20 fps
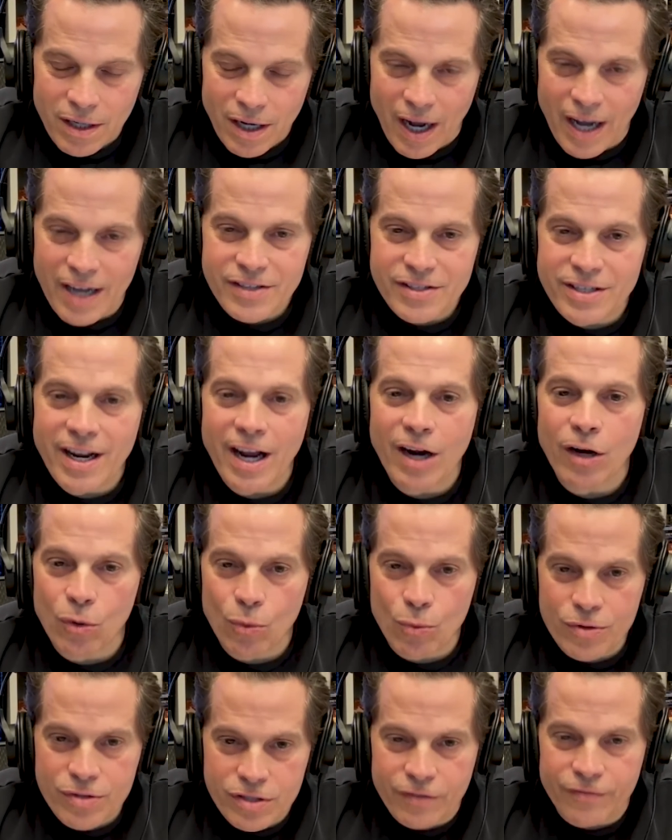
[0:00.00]
Eisenhower
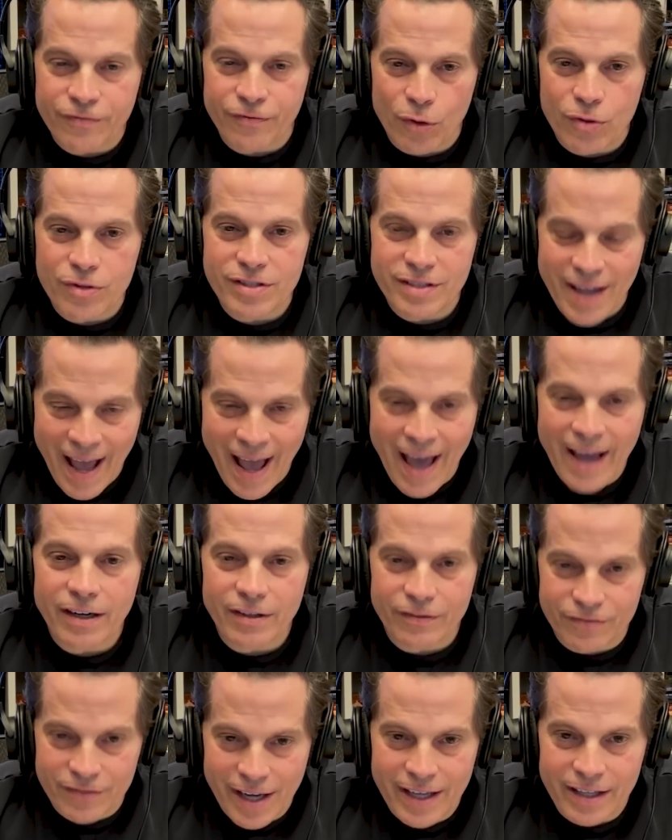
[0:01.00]
was the first head
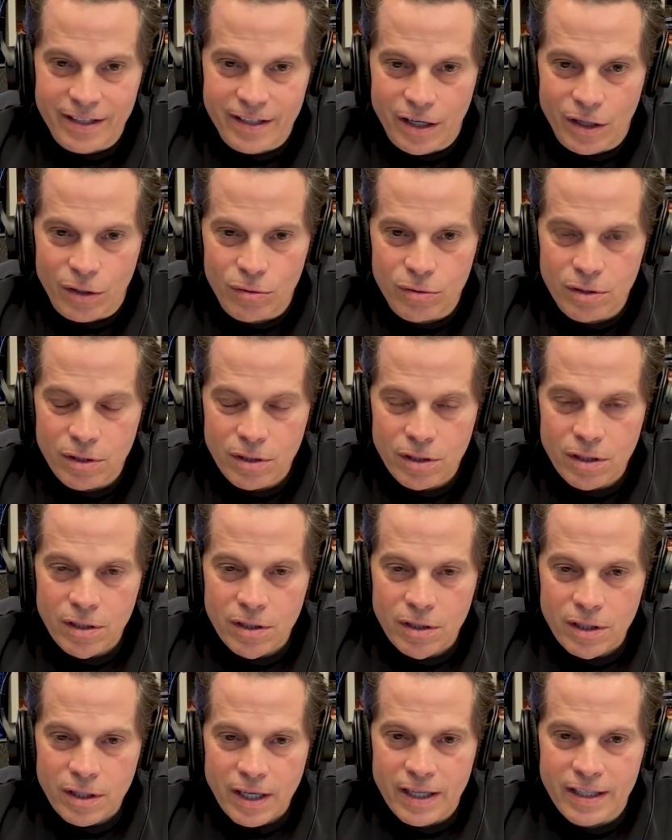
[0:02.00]
of NATO,
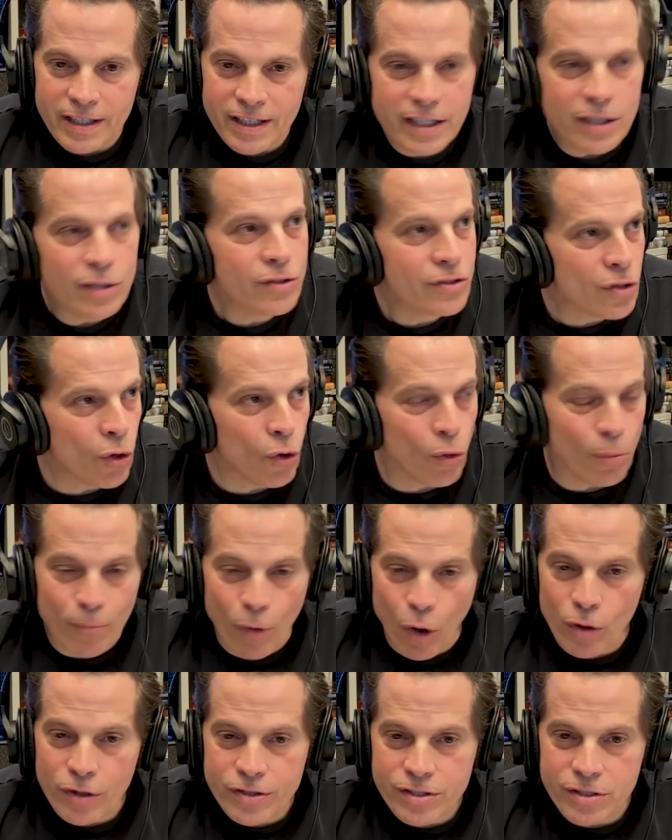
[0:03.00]
and he told
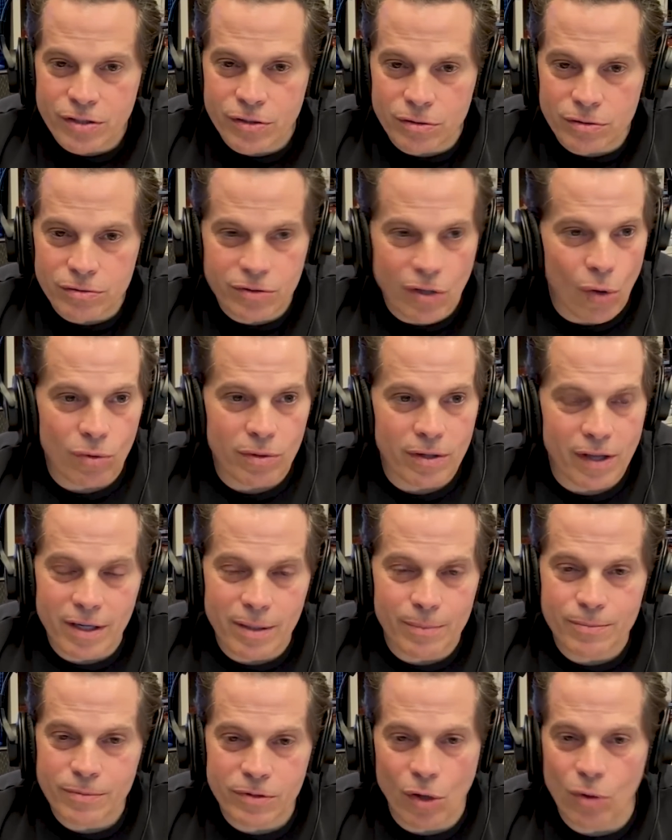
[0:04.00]
Marshall, don't let
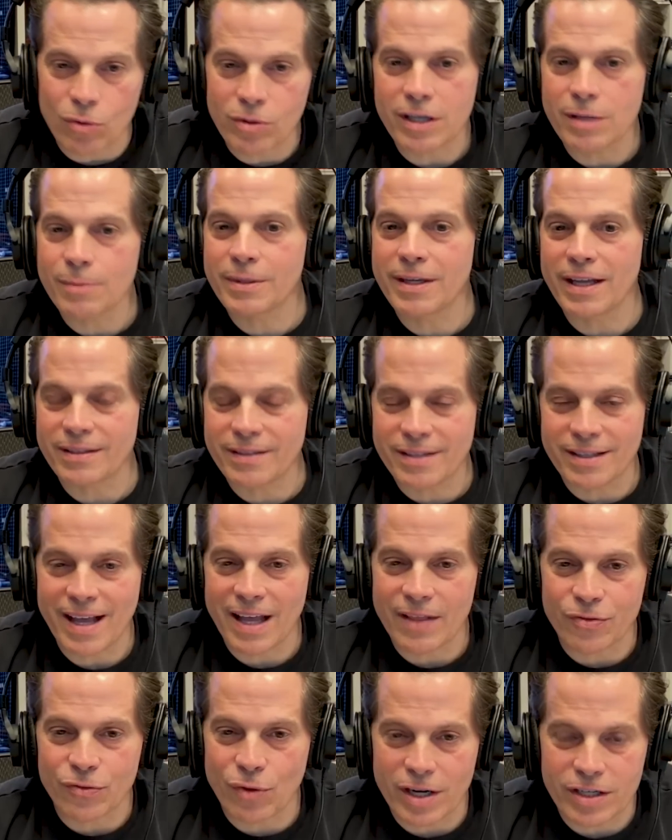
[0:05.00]
him get to
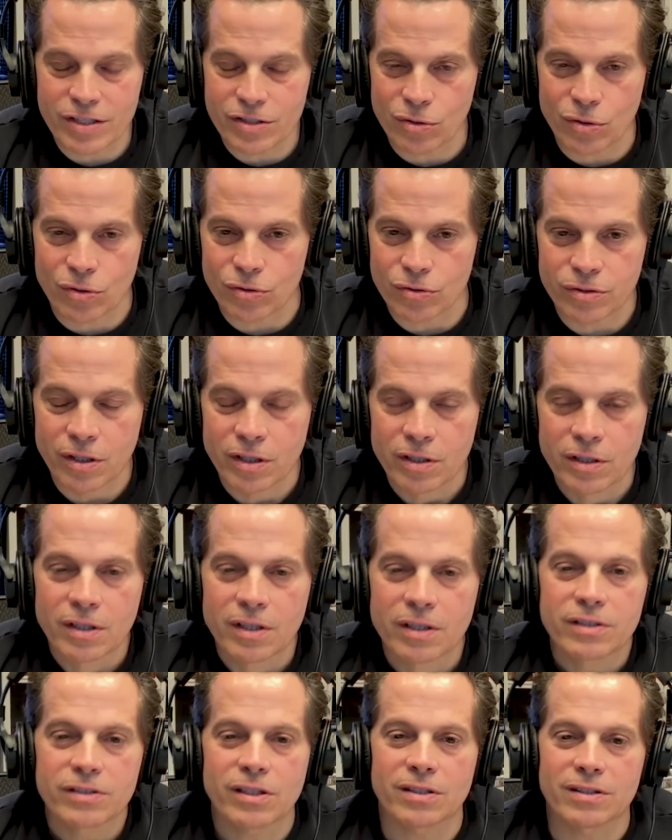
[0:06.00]
that threshold.
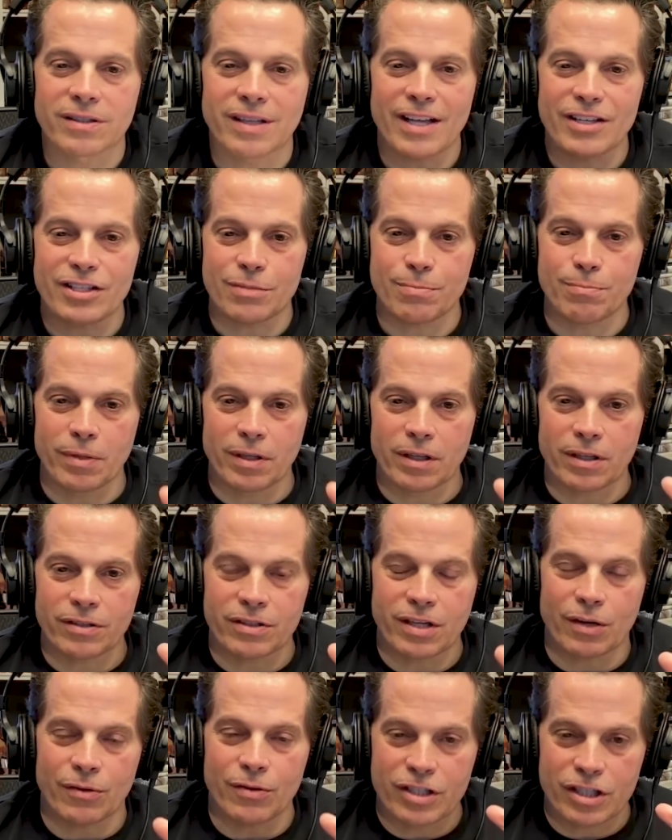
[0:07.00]
The less
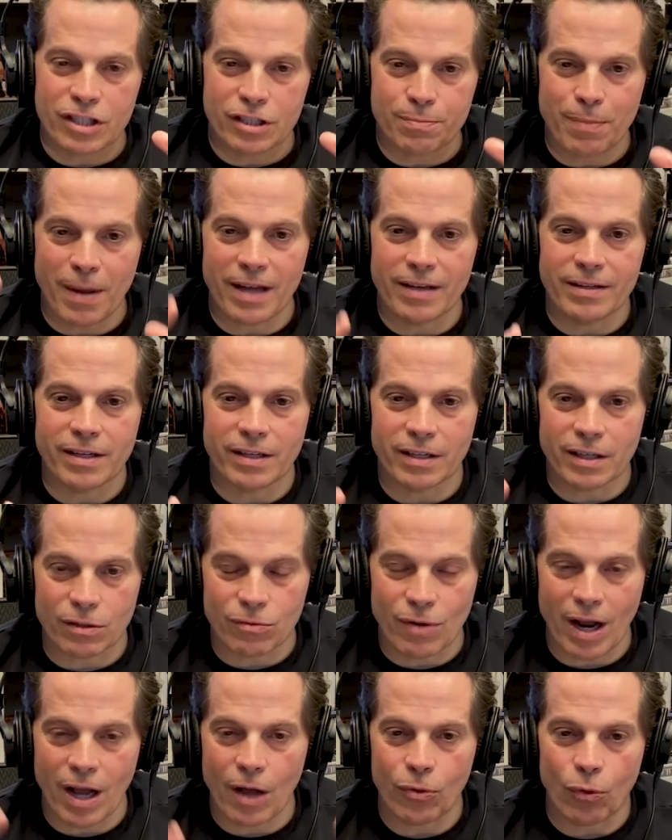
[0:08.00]
military spending
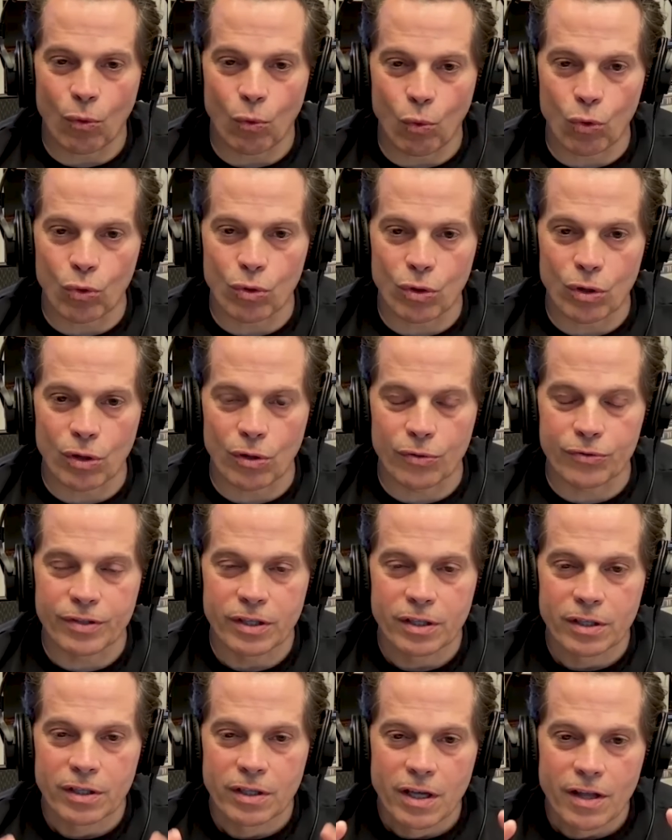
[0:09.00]
around the world,
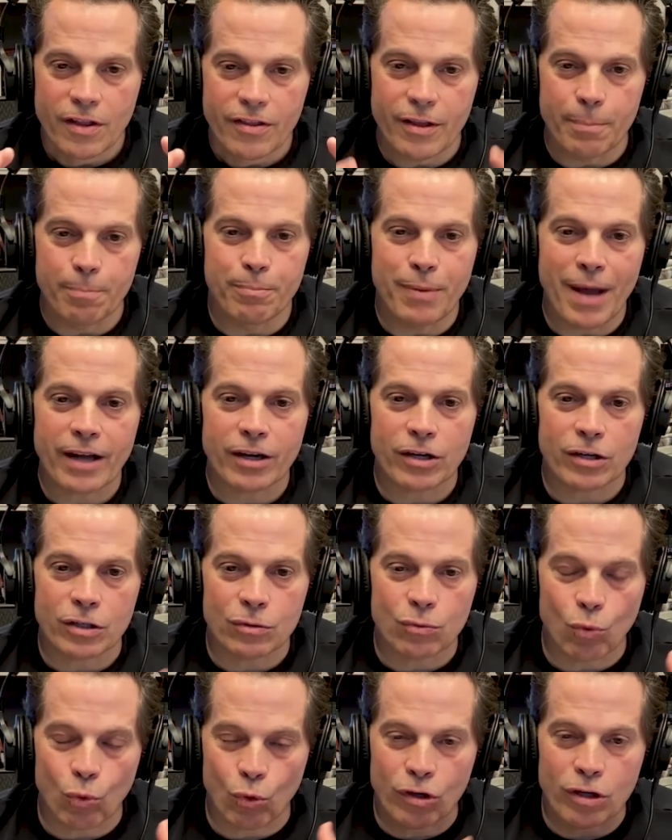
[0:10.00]
the better.
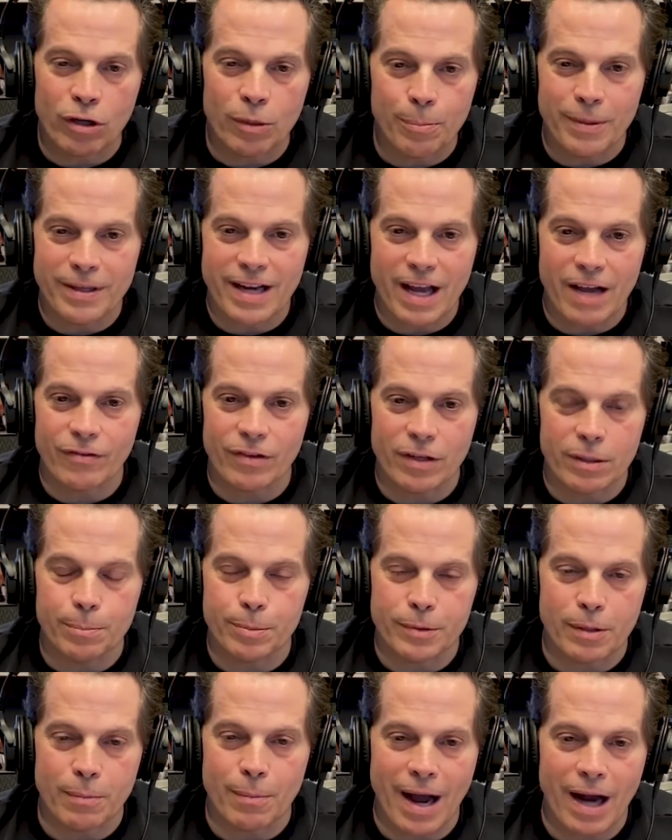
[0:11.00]
We're a
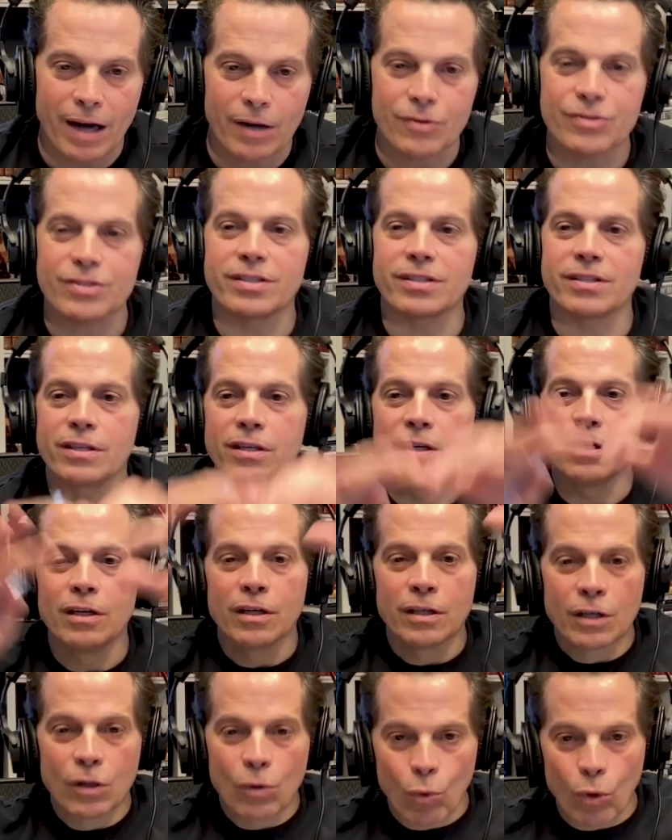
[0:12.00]
benevolent democracy.
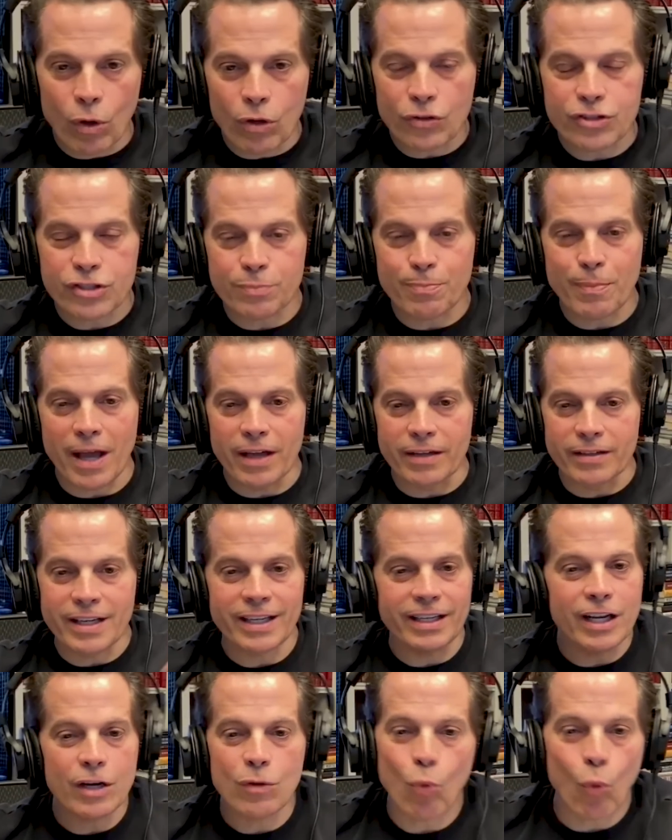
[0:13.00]
We'll spend.
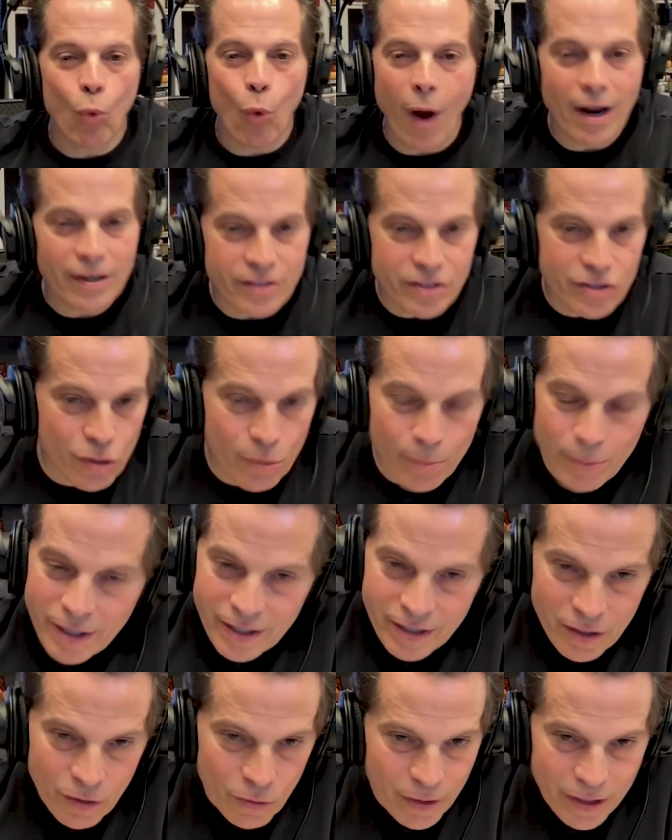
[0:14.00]
He didn't want
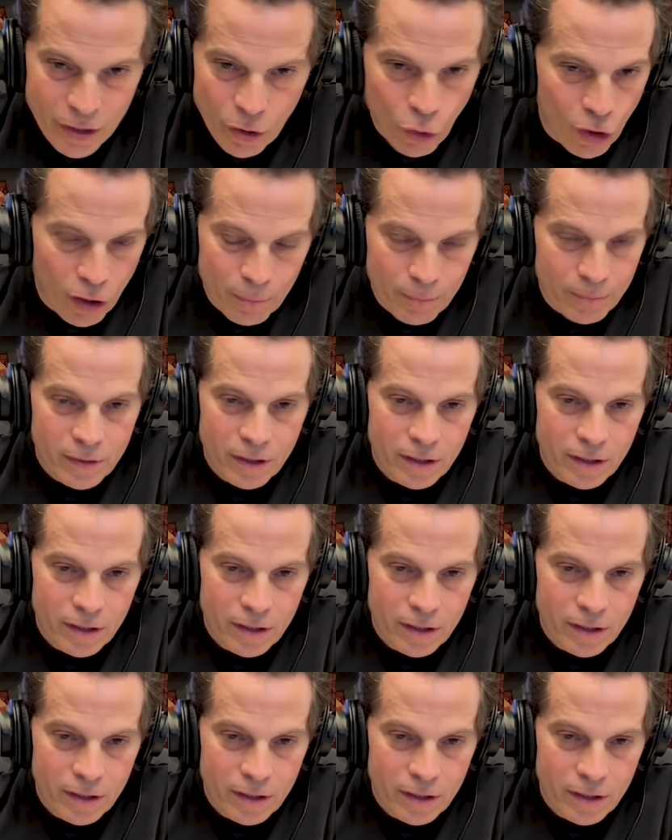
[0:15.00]
Germany to rearm